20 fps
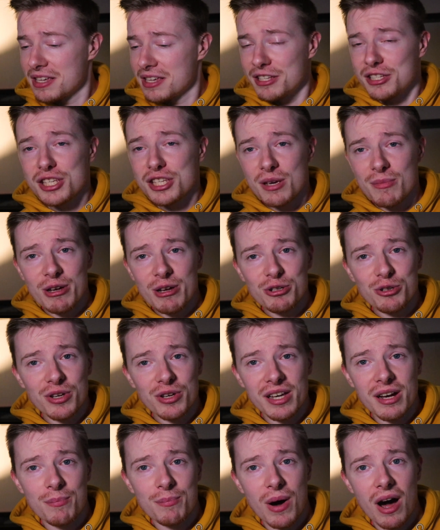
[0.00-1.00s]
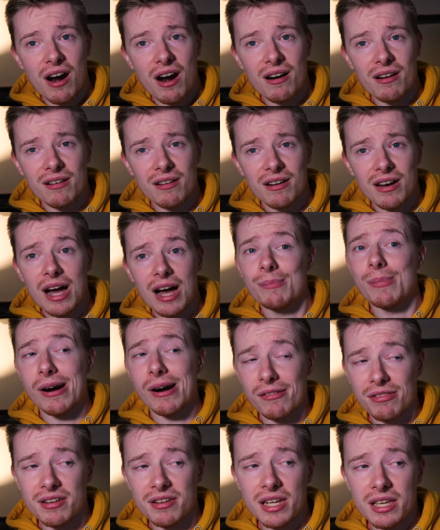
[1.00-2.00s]
see about doing a part
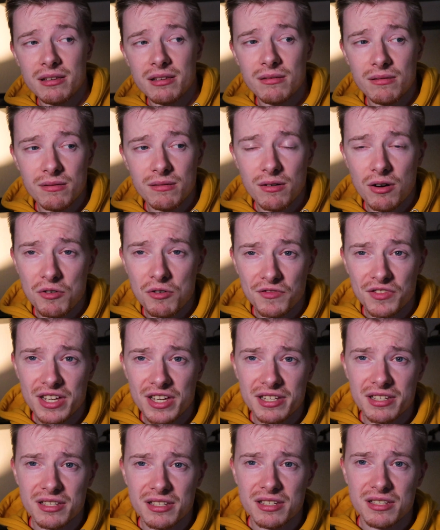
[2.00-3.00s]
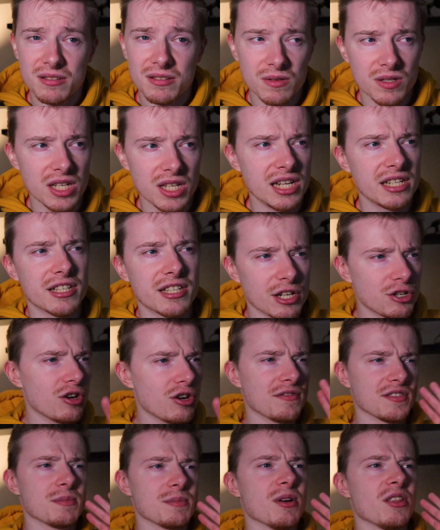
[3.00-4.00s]
3 of this series. I do
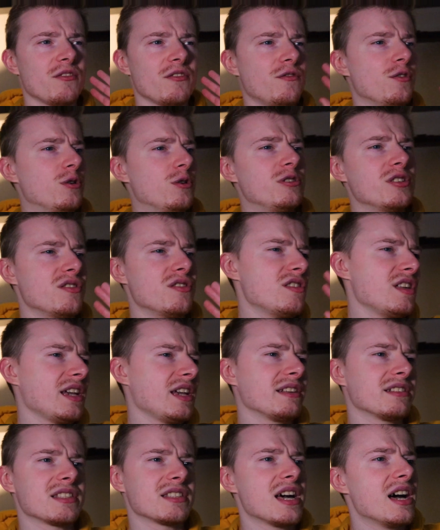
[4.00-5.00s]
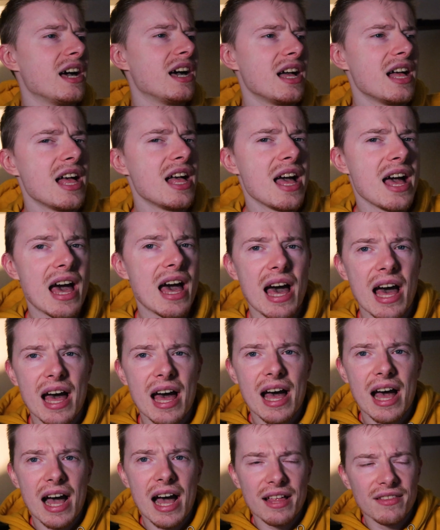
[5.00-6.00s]
have some other footage and things that
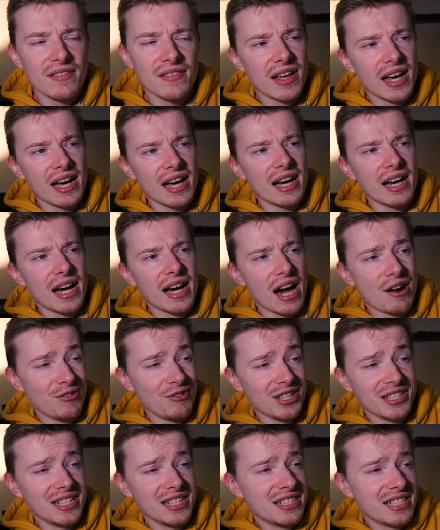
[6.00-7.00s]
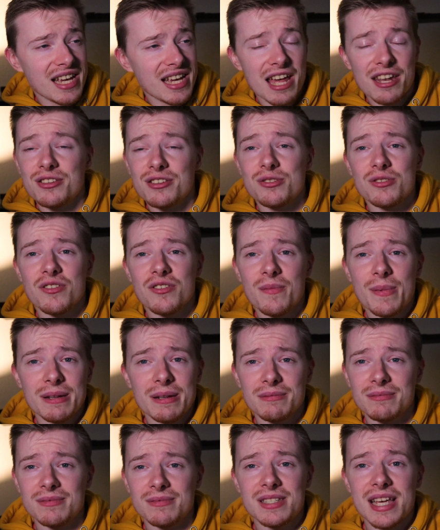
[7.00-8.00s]
I really need to get to. I've
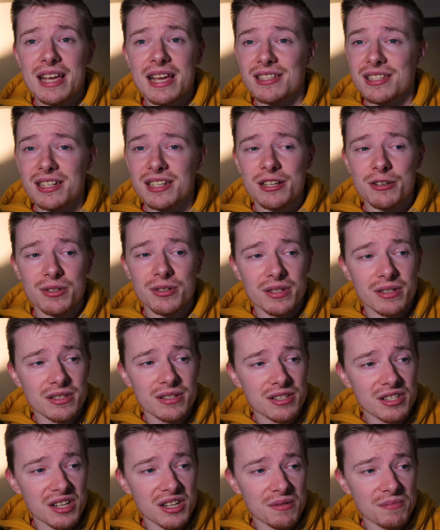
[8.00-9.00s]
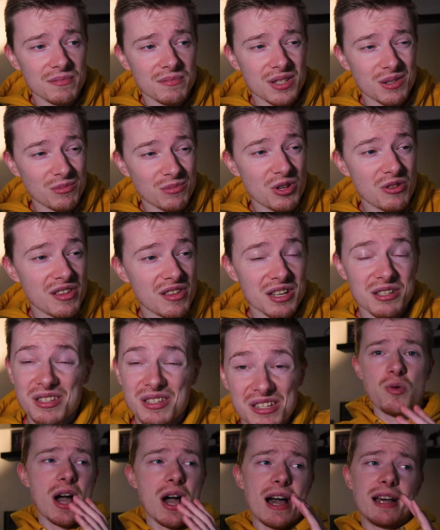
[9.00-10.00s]
been testing out some new things.
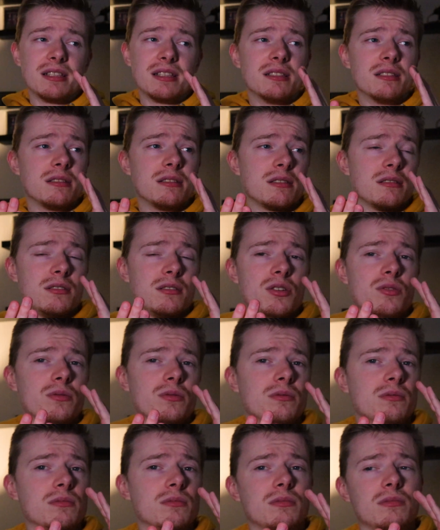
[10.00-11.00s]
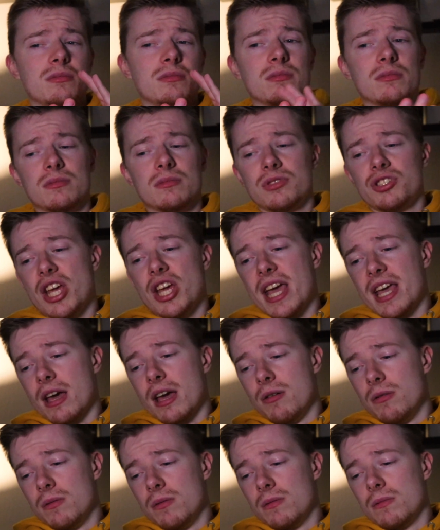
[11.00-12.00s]
Go and, you know, check
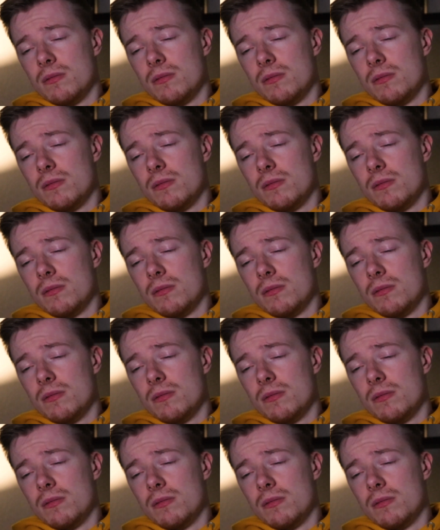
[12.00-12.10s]
out